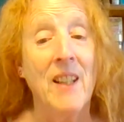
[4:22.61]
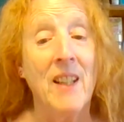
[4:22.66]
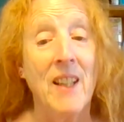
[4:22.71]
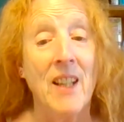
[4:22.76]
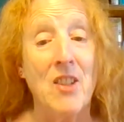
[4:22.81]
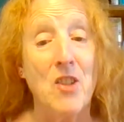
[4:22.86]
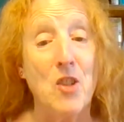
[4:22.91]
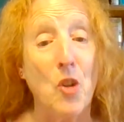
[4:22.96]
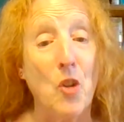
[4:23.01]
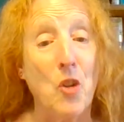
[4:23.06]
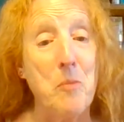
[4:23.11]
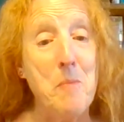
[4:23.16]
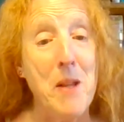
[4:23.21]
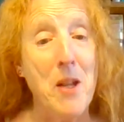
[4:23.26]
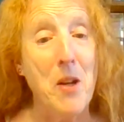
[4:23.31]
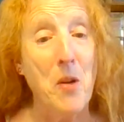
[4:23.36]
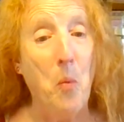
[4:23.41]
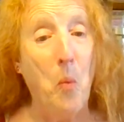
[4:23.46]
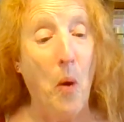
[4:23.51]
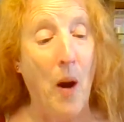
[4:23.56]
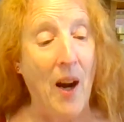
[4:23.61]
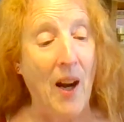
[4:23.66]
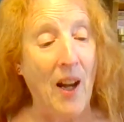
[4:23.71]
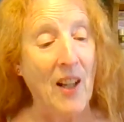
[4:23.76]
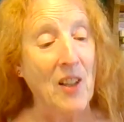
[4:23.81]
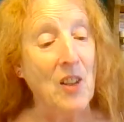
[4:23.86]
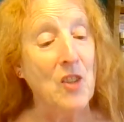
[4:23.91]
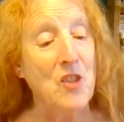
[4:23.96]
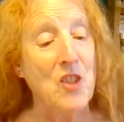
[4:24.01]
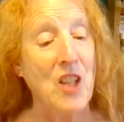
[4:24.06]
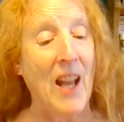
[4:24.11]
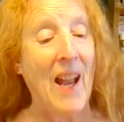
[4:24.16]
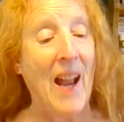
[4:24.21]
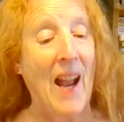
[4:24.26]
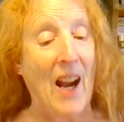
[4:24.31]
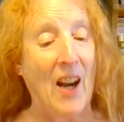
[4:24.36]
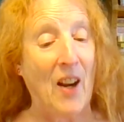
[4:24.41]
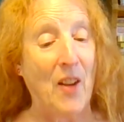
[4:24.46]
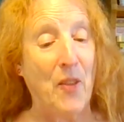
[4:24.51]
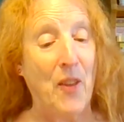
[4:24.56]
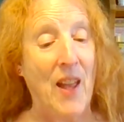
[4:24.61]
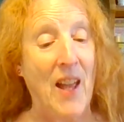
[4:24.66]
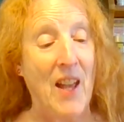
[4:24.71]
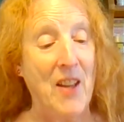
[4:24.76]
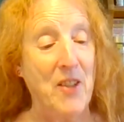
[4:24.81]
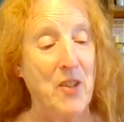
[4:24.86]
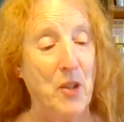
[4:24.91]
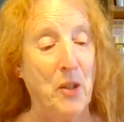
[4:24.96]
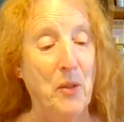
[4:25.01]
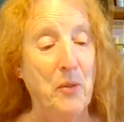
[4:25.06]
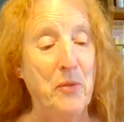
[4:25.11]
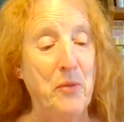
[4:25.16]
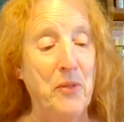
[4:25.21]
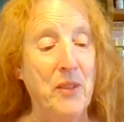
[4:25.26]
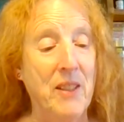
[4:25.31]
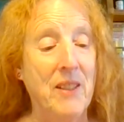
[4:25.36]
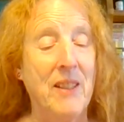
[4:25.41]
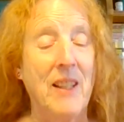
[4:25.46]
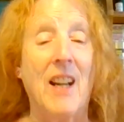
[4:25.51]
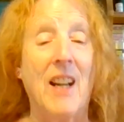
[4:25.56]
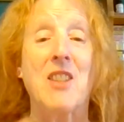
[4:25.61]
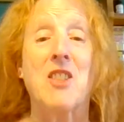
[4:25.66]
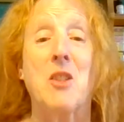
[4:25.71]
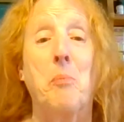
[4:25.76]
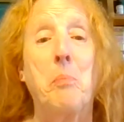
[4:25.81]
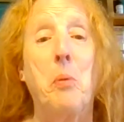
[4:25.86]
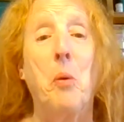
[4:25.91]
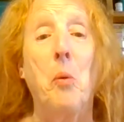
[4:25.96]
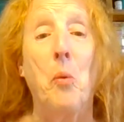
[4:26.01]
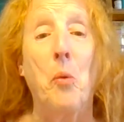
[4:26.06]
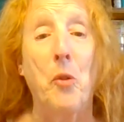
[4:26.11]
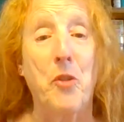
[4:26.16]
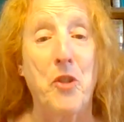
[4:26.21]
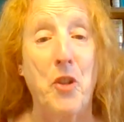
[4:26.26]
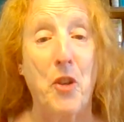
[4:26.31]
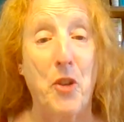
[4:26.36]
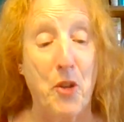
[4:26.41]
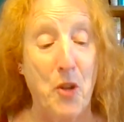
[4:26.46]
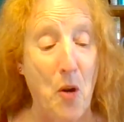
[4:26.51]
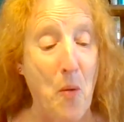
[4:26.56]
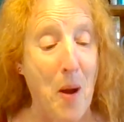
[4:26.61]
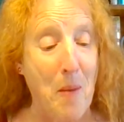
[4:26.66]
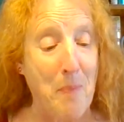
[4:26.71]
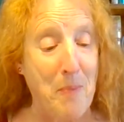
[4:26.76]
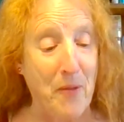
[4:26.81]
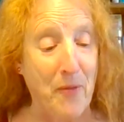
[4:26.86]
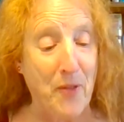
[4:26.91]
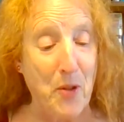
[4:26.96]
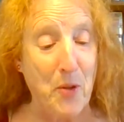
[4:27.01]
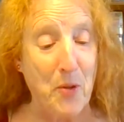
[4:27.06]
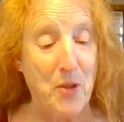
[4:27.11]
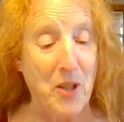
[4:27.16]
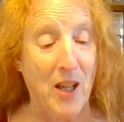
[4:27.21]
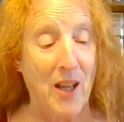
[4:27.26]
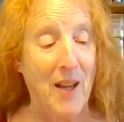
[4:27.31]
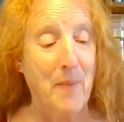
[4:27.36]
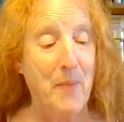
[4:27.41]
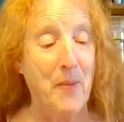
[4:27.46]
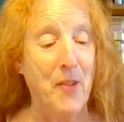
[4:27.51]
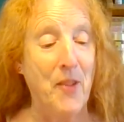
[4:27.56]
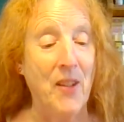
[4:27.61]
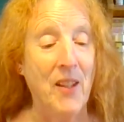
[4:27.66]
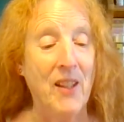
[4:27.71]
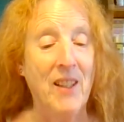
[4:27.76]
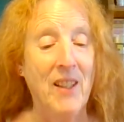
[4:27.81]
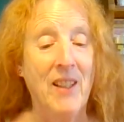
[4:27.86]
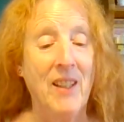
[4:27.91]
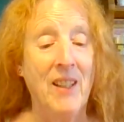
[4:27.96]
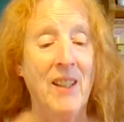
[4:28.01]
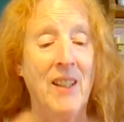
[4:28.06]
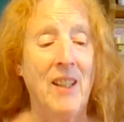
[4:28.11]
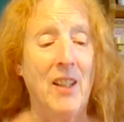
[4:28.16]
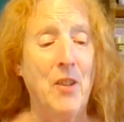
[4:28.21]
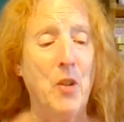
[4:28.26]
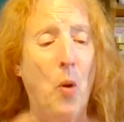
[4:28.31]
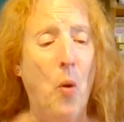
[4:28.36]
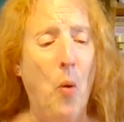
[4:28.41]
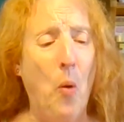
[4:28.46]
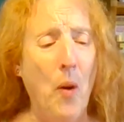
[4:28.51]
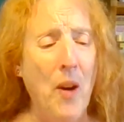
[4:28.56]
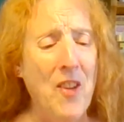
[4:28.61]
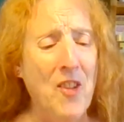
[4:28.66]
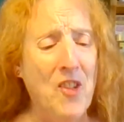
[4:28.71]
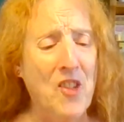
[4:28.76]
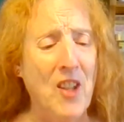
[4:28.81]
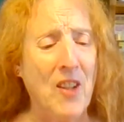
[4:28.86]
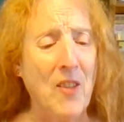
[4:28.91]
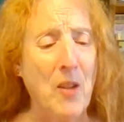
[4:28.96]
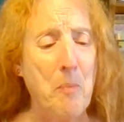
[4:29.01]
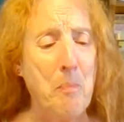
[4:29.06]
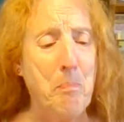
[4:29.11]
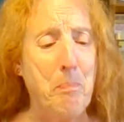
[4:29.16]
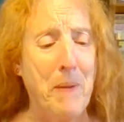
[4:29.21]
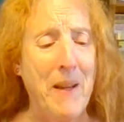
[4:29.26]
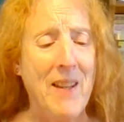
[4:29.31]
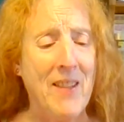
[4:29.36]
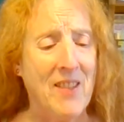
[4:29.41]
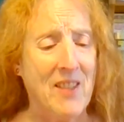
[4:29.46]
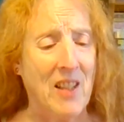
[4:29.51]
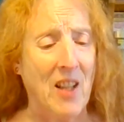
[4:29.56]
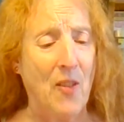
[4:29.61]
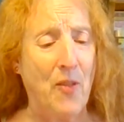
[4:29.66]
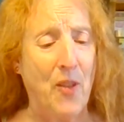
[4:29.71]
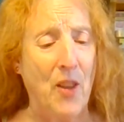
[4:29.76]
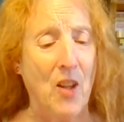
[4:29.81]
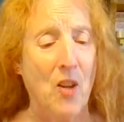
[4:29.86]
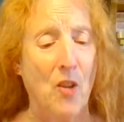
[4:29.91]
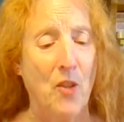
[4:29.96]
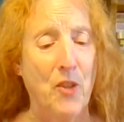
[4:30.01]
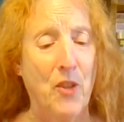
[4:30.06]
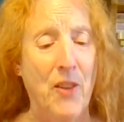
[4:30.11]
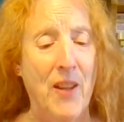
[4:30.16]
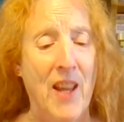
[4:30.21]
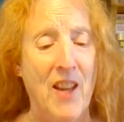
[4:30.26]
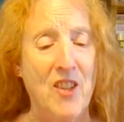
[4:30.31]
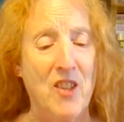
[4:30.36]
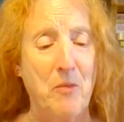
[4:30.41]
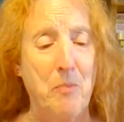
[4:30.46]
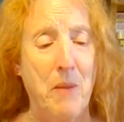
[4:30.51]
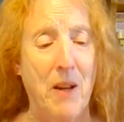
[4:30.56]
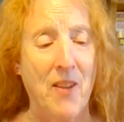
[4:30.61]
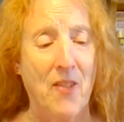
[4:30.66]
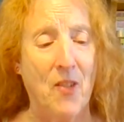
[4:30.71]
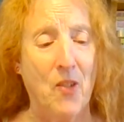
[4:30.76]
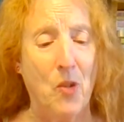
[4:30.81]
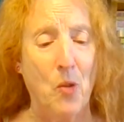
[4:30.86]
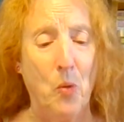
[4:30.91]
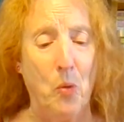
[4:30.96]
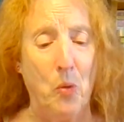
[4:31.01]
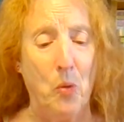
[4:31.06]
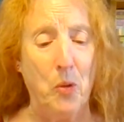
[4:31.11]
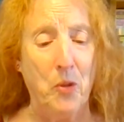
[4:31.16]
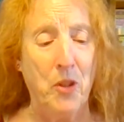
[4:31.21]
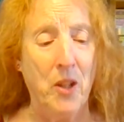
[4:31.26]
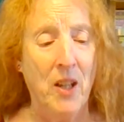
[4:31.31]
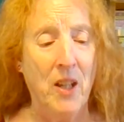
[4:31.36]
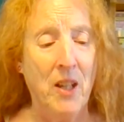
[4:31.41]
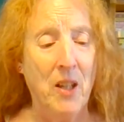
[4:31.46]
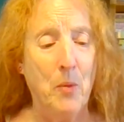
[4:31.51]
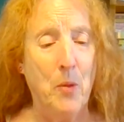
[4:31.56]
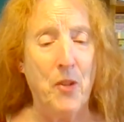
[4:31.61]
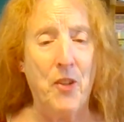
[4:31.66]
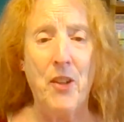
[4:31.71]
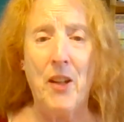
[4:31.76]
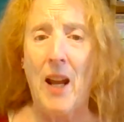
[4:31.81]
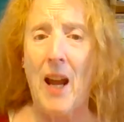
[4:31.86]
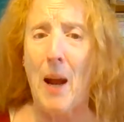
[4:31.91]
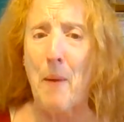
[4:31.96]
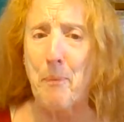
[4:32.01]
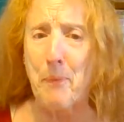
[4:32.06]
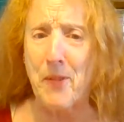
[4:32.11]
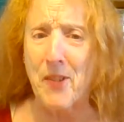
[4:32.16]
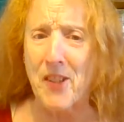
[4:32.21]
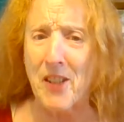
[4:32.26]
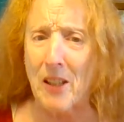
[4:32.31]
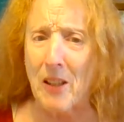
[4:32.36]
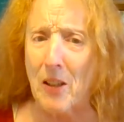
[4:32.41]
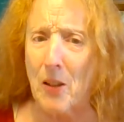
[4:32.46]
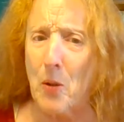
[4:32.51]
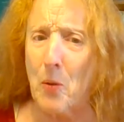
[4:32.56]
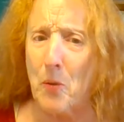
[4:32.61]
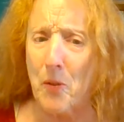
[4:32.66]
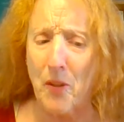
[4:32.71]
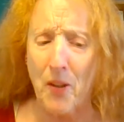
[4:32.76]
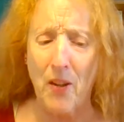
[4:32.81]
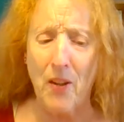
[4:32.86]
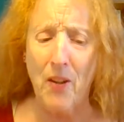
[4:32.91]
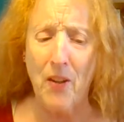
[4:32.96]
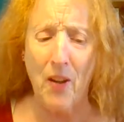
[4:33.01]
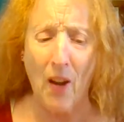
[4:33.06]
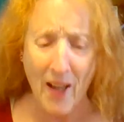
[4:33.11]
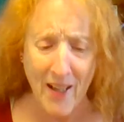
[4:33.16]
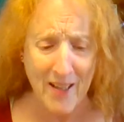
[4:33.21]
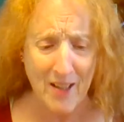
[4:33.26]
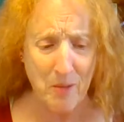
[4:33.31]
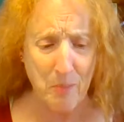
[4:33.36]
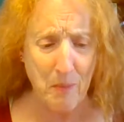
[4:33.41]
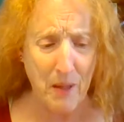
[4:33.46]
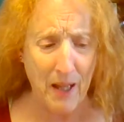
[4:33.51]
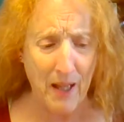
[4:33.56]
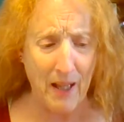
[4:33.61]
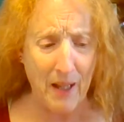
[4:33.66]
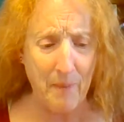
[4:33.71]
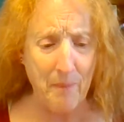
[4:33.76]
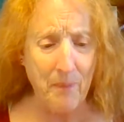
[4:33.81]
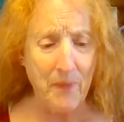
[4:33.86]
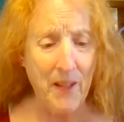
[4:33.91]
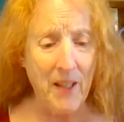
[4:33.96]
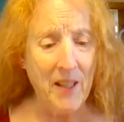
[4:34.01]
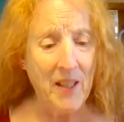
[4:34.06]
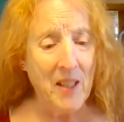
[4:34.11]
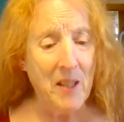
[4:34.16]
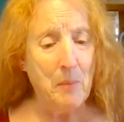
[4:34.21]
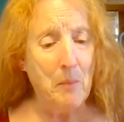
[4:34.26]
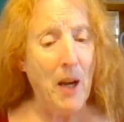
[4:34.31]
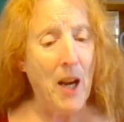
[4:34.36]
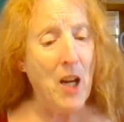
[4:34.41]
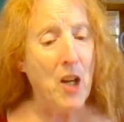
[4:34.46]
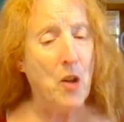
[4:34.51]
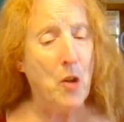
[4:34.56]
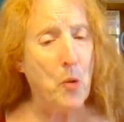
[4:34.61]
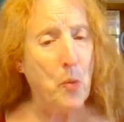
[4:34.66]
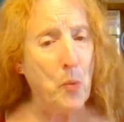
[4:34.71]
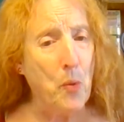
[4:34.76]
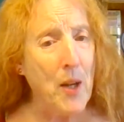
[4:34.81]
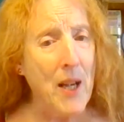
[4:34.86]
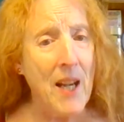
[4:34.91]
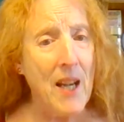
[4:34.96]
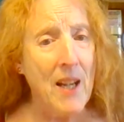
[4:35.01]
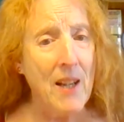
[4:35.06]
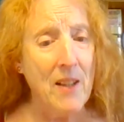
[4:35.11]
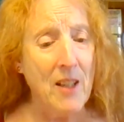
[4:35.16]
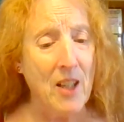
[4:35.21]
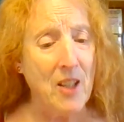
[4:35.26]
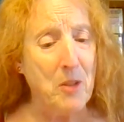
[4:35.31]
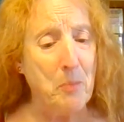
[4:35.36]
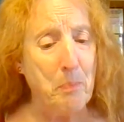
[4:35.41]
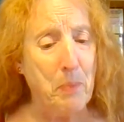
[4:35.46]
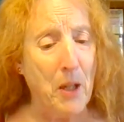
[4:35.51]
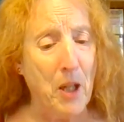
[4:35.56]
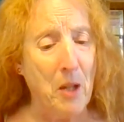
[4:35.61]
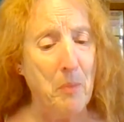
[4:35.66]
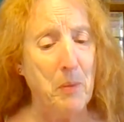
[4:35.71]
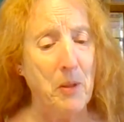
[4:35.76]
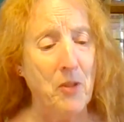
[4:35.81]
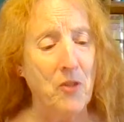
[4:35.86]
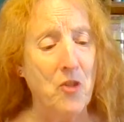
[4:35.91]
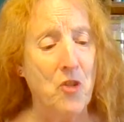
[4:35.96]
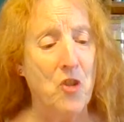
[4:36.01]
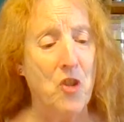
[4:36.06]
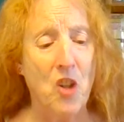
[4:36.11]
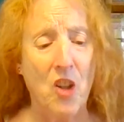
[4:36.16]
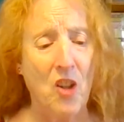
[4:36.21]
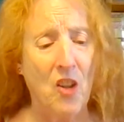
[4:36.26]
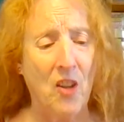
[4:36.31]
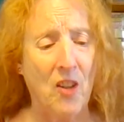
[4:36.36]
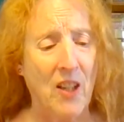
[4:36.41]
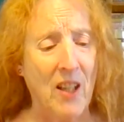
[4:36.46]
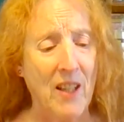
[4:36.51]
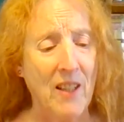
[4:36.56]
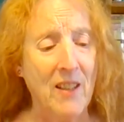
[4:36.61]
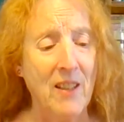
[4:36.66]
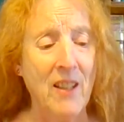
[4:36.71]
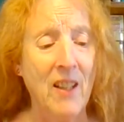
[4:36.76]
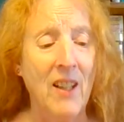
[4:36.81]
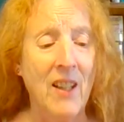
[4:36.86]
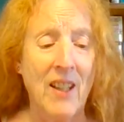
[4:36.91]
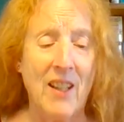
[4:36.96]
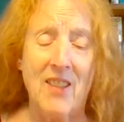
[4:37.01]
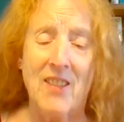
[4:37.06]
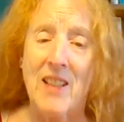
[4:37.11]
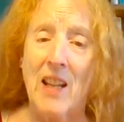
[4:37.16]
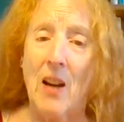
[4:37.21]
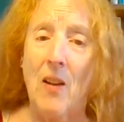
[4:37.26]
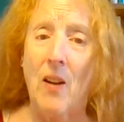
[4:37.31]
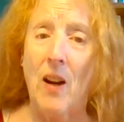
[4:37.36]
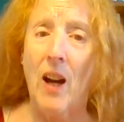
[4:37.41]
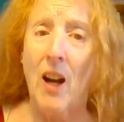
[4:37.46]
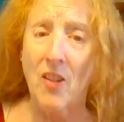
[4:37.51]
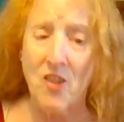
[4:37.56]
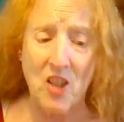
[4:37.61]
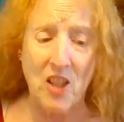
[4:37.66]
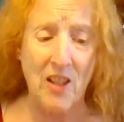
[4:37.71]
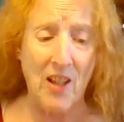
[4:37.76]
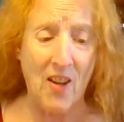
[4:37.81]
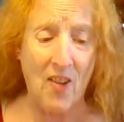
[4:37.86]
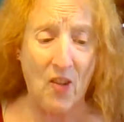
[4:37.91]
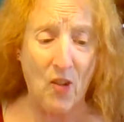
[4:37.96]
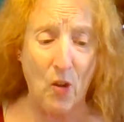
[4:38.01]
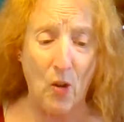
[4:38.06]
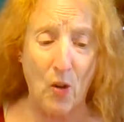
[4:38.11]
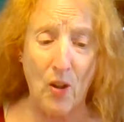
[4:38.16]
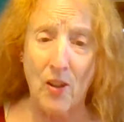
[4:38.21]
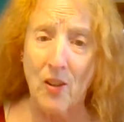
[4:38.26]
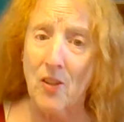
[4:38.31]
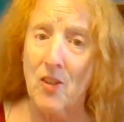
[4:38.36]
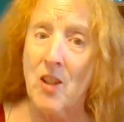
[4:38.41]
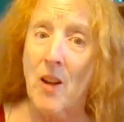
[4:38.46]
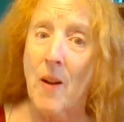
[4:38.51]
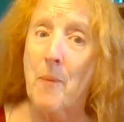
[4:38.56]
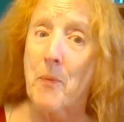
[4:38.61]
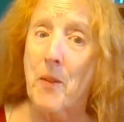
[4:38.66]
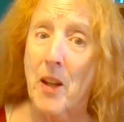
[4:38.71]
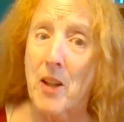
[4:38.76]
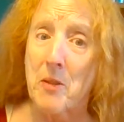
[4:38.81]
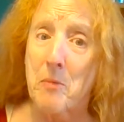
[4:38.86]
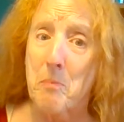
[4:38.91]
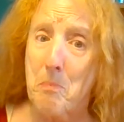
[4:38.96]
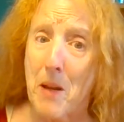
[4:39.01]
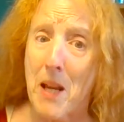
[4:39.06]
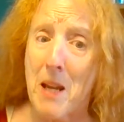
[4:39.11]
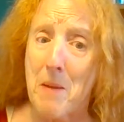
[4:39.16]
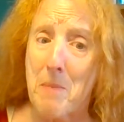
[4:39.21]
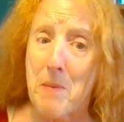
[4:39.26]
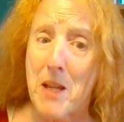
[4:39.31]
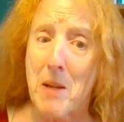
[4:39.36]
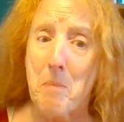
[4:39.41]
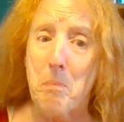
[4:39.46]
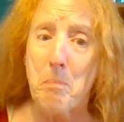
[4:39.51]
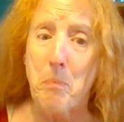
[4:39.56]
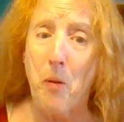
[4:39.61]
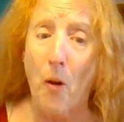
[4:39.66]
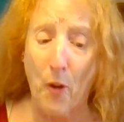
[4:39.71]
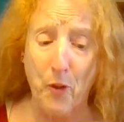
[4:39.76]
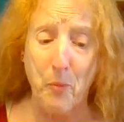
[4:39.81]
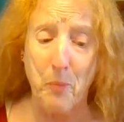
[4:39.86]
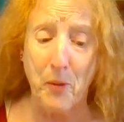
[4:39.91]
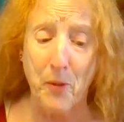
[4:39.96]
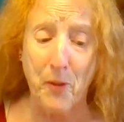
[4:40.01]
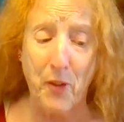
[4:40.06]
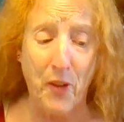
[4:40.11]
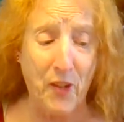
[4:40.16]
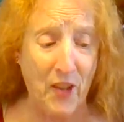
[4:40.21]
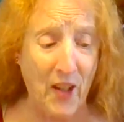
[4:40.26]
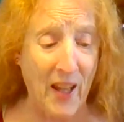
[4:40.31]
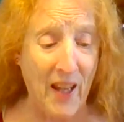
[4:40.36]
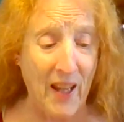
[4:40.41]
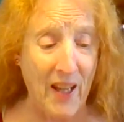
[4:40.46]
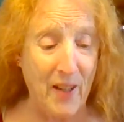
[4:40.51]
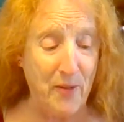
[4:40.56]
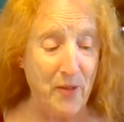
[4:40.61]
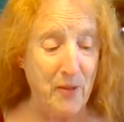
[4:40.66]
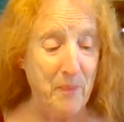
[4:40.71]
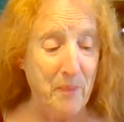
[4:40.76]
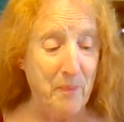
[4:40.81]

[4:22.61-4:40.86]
It took me a while to hack the head off, had to pause to throw up a few times, and hoisting the beastly thing onto the end of my sword was an absolute nightmare. My green and purple jerkin is now utterly soiled and may be impossible to save.